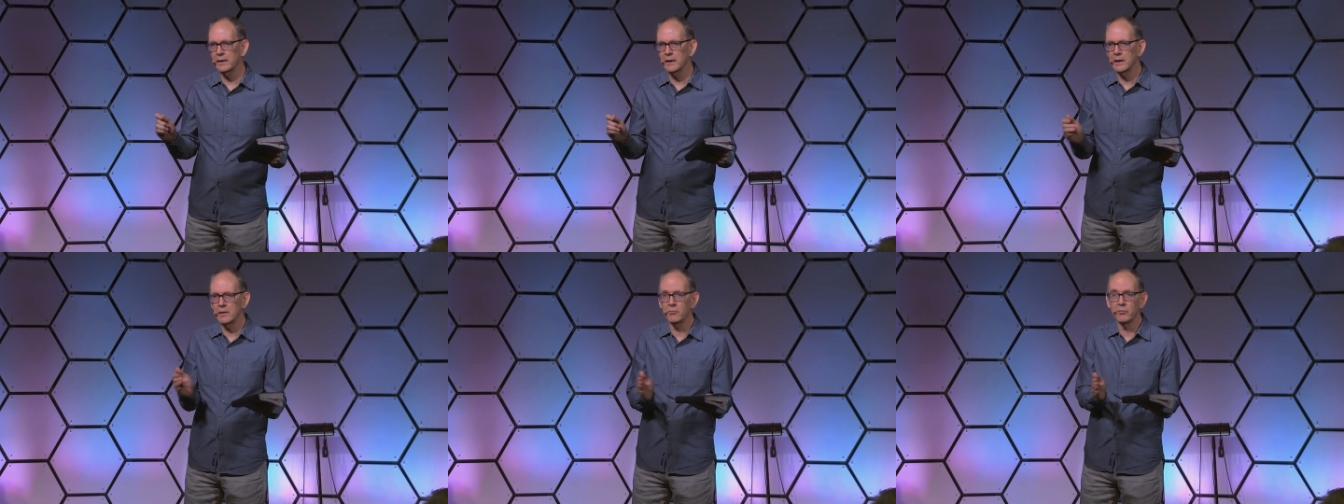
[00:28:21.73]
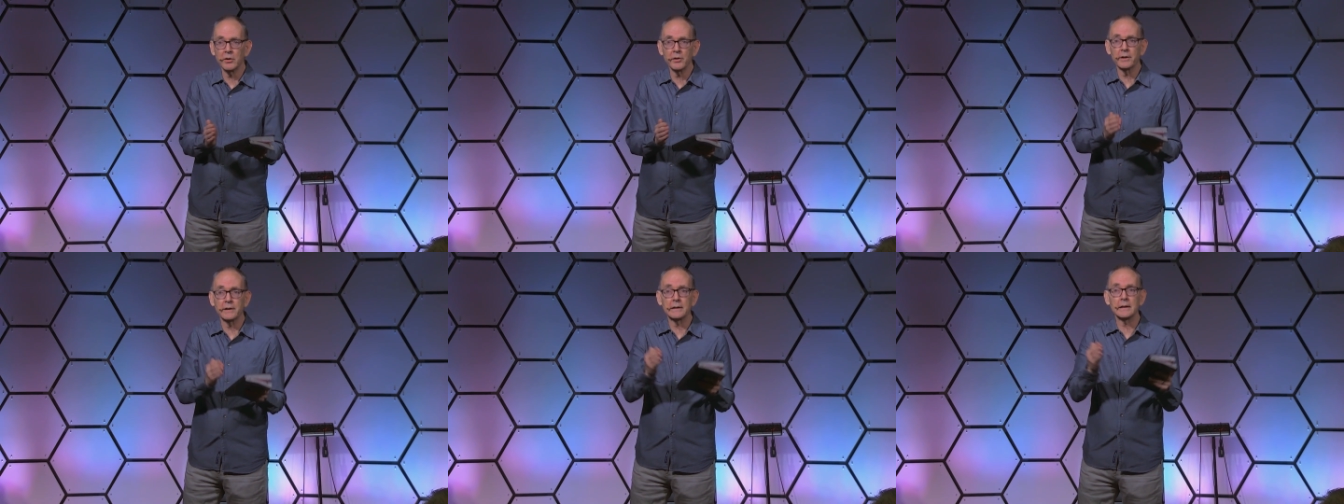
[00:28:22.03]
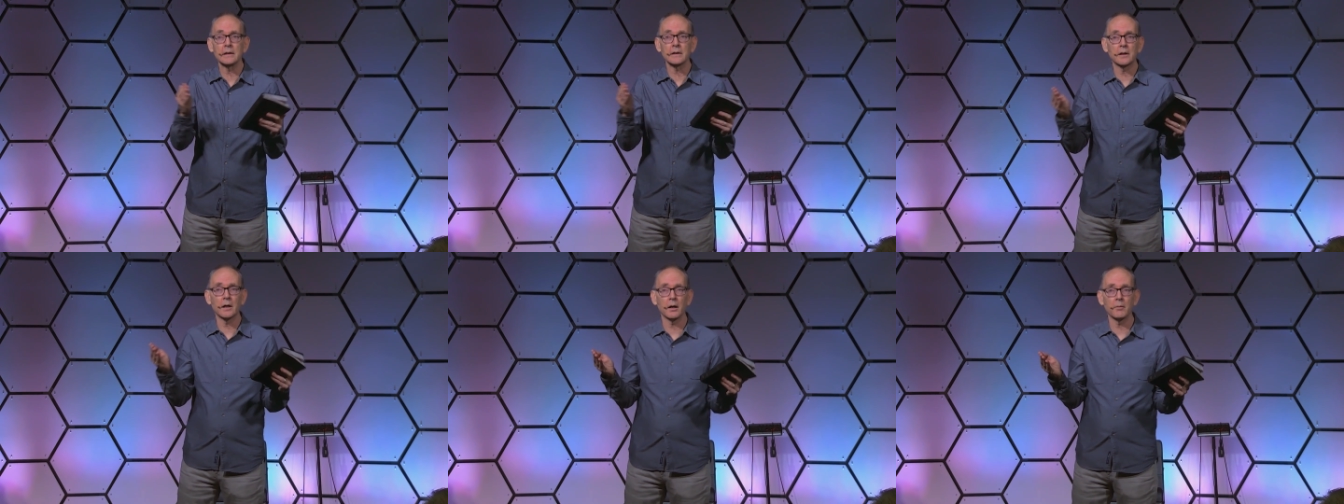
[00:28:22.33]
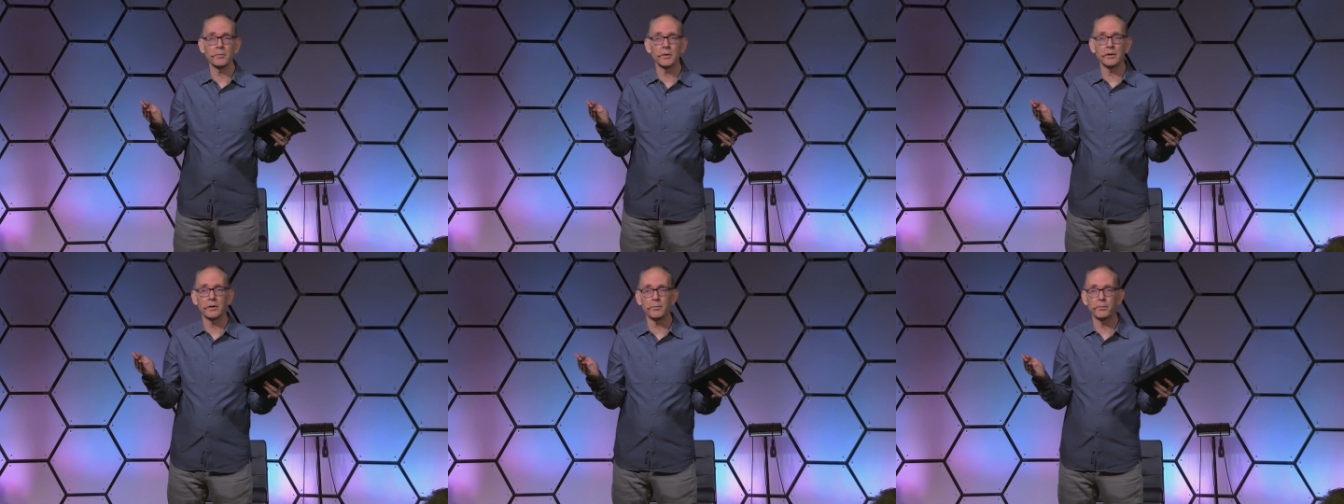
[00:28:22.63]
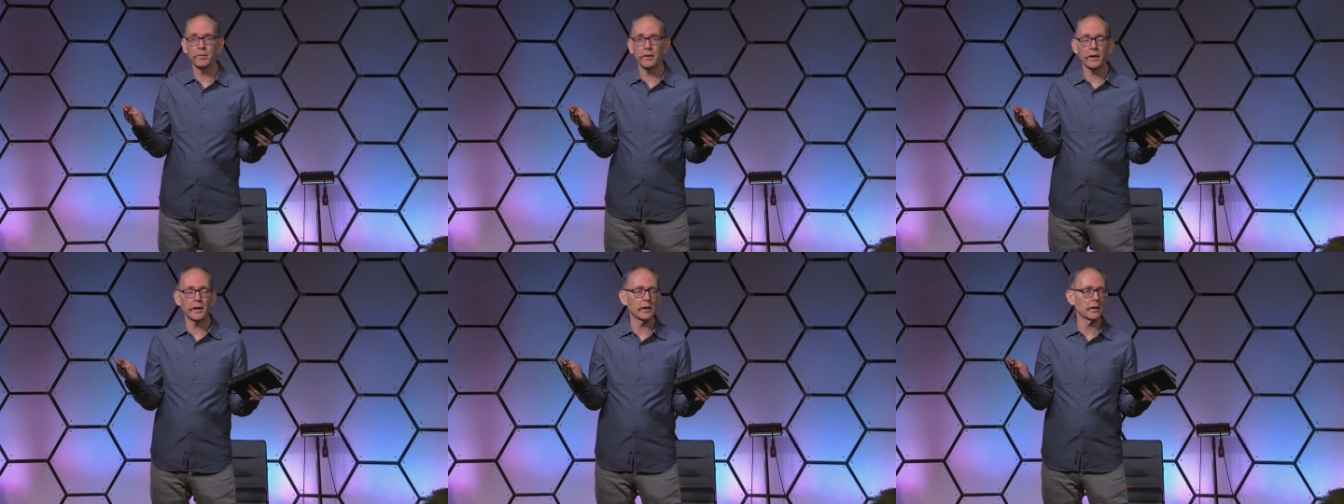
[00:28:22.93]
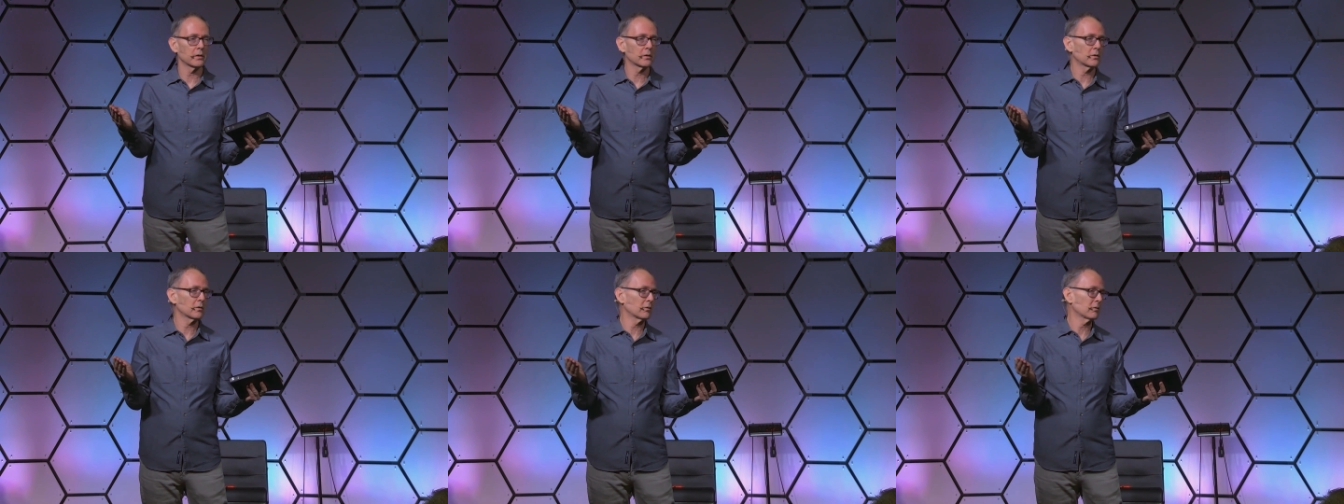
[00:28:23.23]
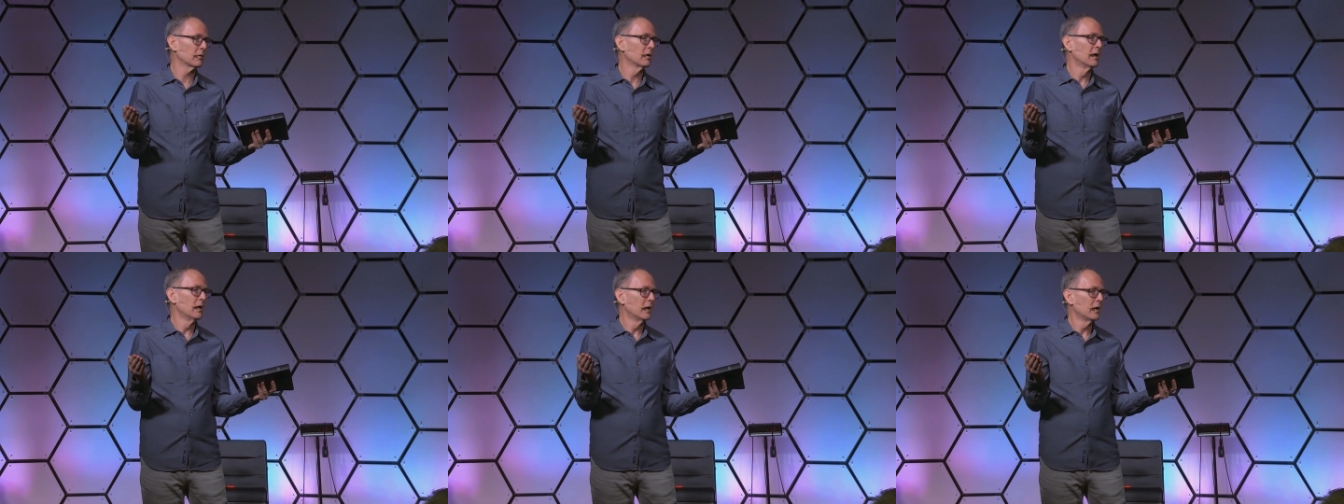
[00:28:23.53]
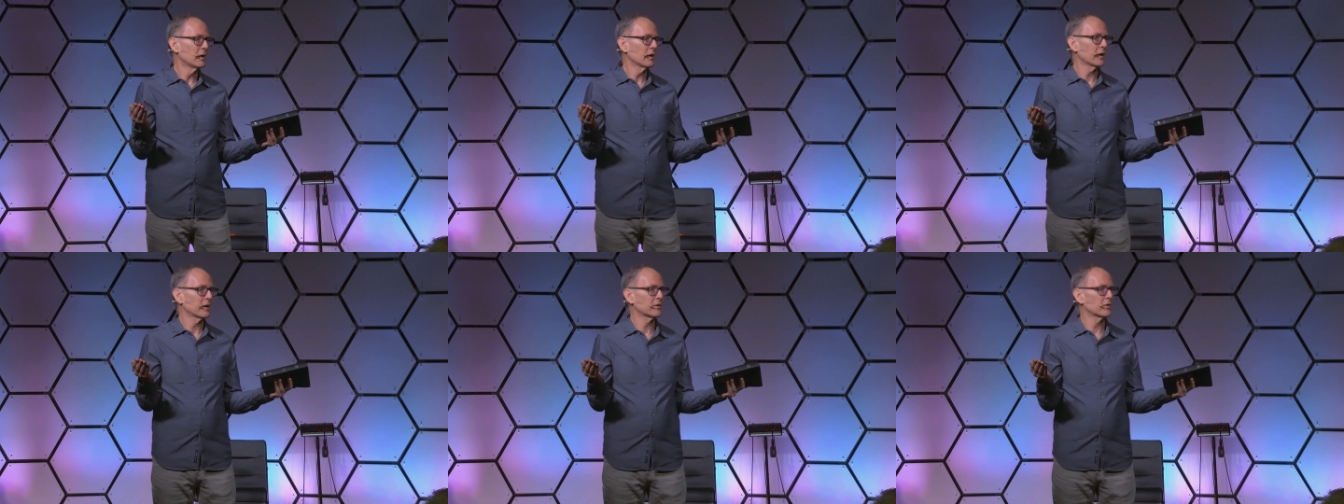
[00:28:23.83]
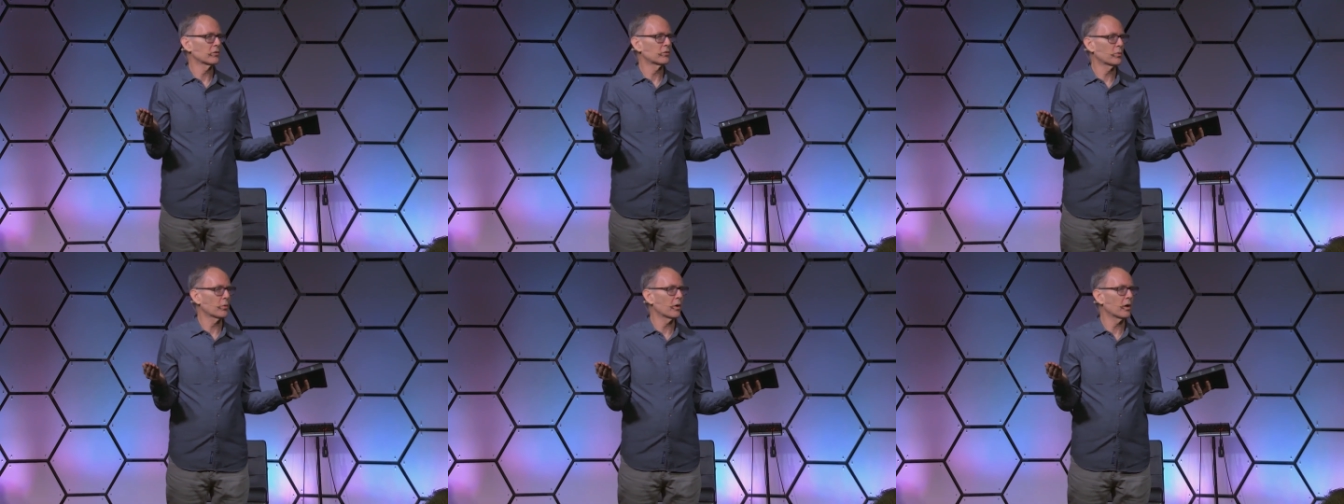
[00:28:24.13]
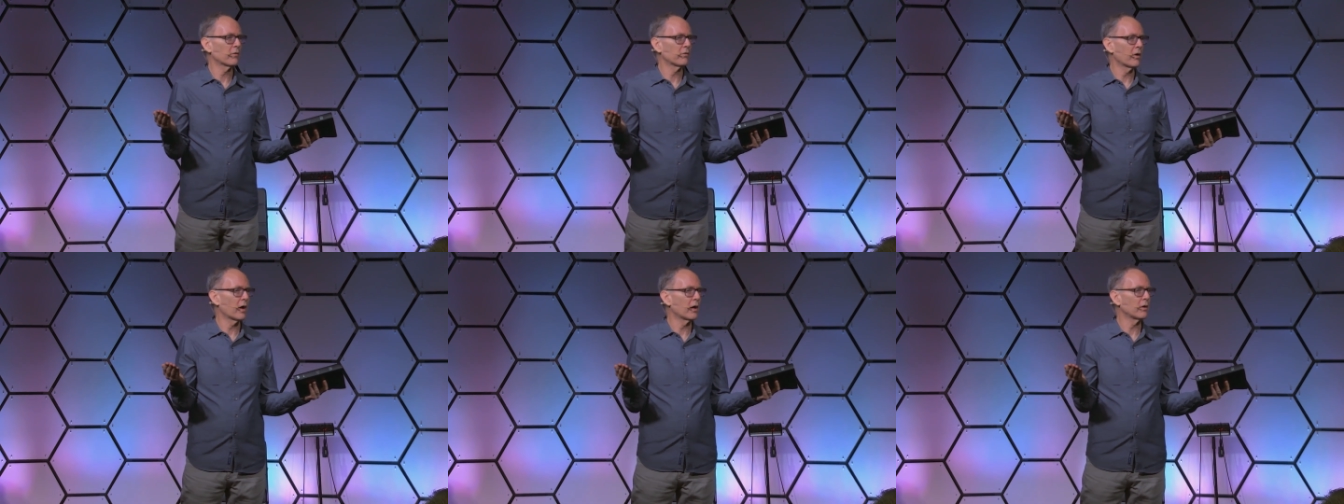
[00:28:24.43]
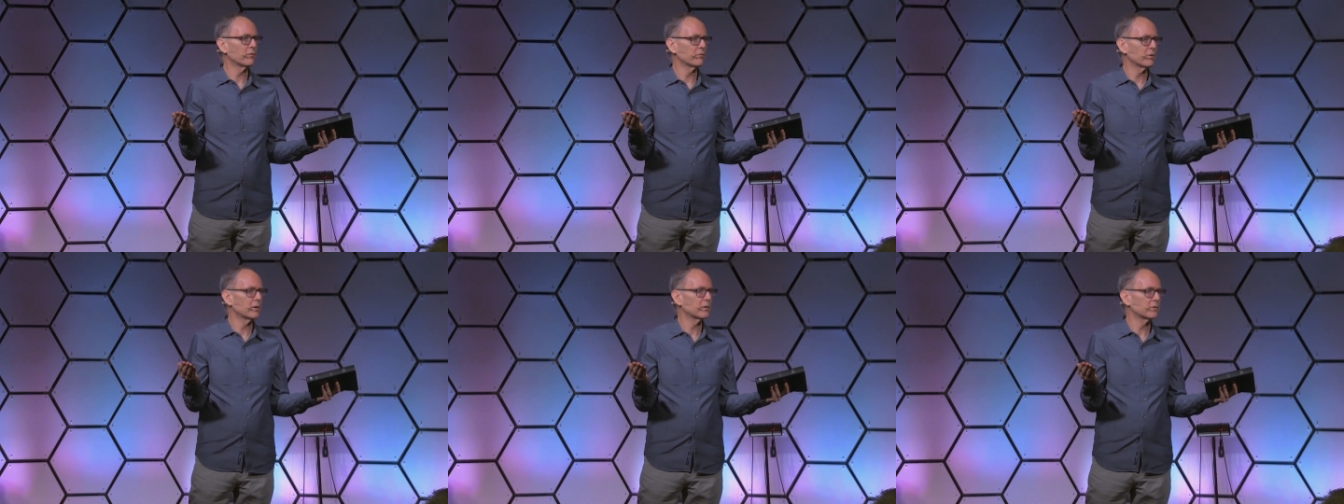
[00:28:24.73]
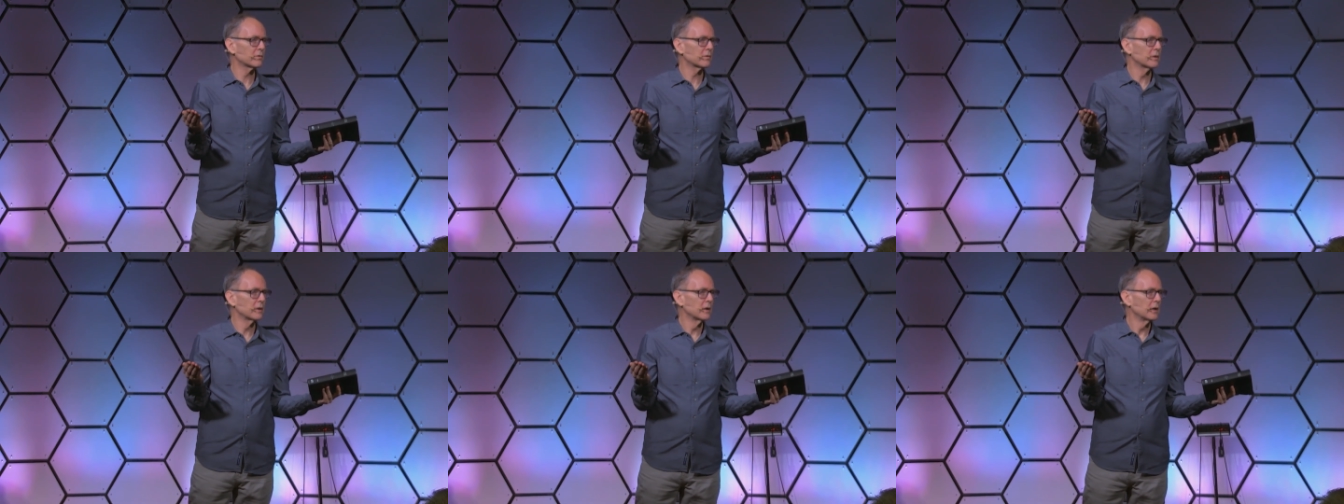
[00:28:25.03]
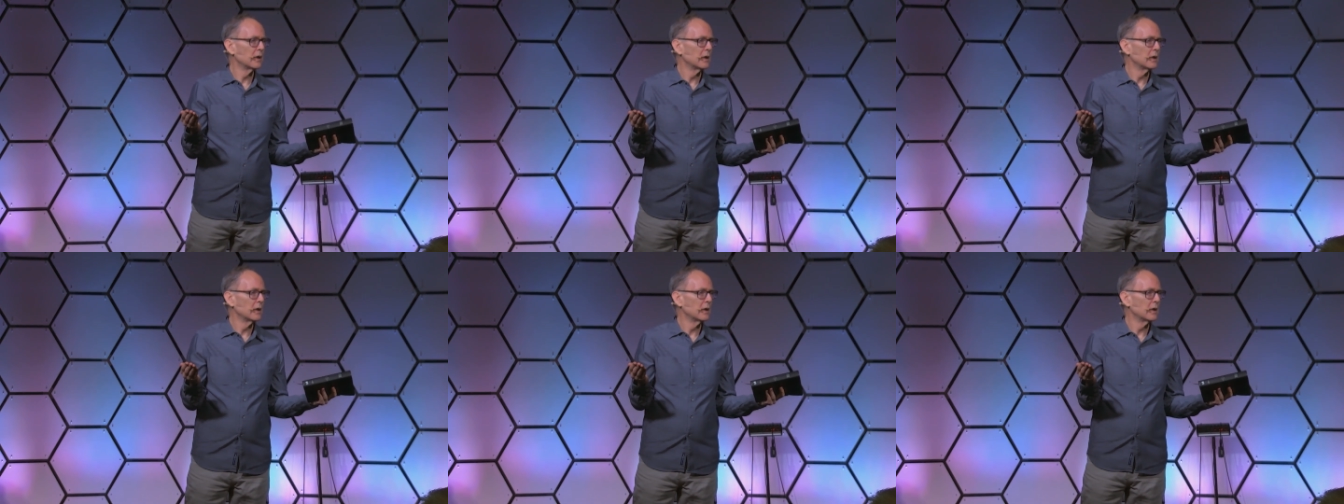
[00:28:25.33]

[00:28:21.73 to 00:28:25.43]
That really didn't come into play until like the 1200s.